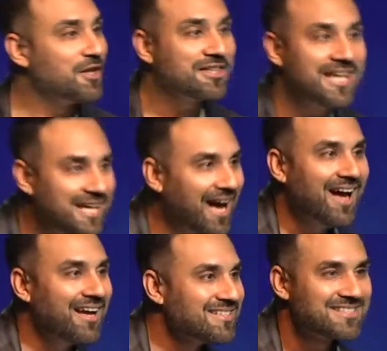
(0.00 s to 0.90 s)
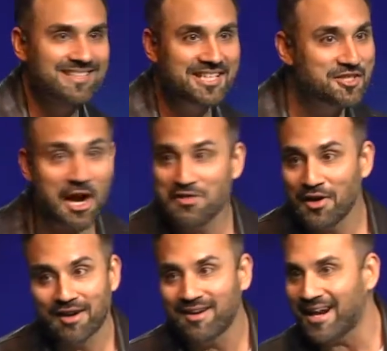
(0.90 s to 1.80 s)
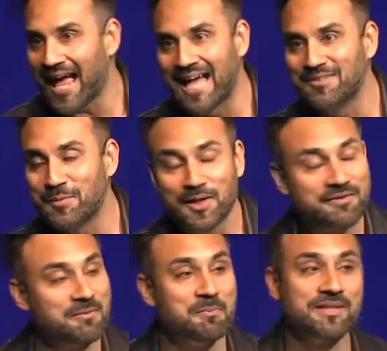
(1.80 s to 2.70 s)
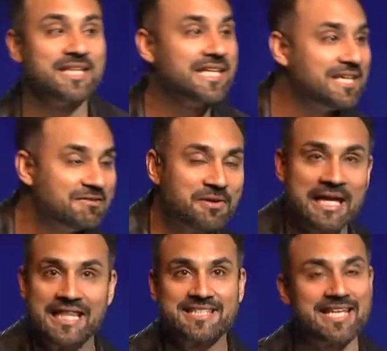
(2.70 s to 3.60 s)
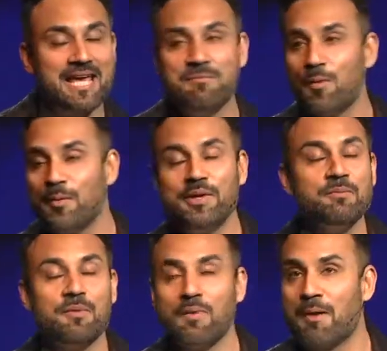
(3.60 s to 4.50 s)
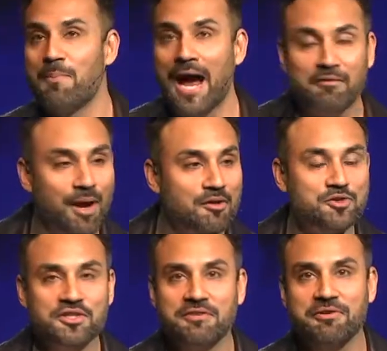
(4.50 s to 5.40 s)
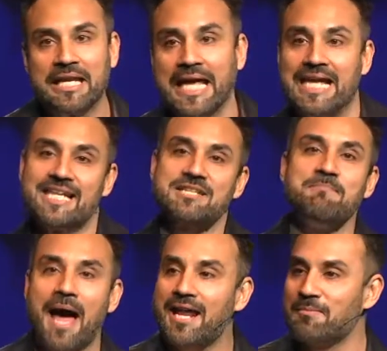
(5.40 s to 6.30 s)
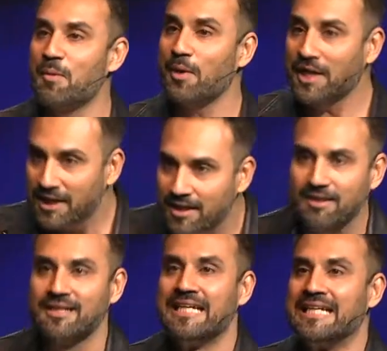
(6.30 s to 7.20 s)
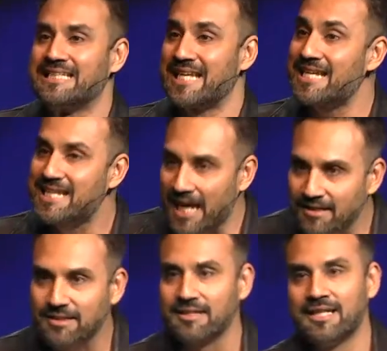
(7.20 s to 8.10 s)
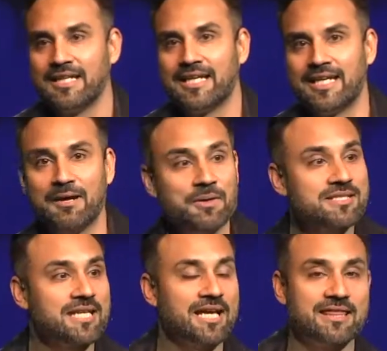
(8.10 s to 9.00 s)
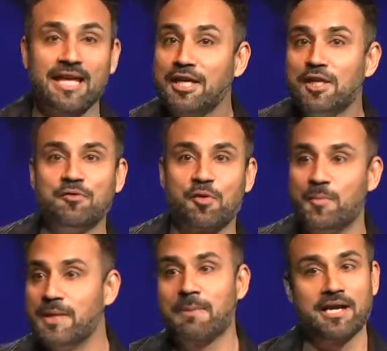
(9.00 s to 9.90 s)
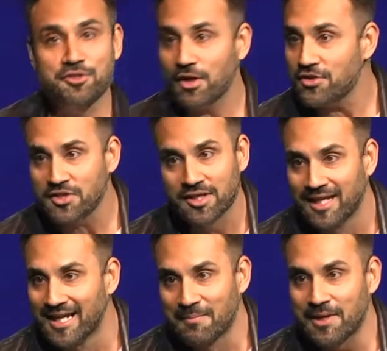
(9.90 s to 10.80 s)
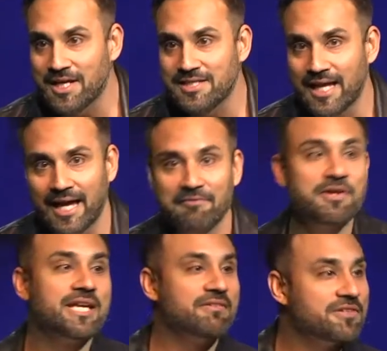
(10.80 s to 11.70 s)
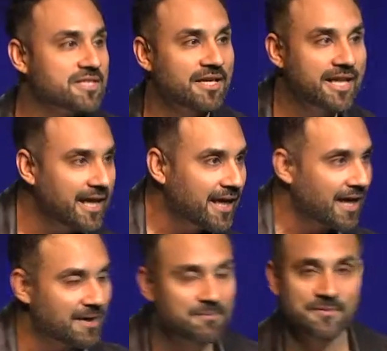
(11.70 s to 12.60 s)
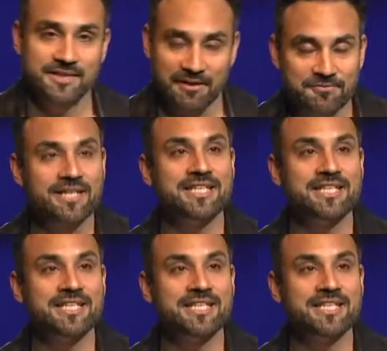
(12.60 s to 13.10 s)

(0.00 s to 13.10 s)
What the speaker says: like us, each other, and we don't even believe the same way. Our backgrounds are different. It doesn't matter, but we're here together. And I want to say thank you for being my church, because every given Sunday, I'm definitely the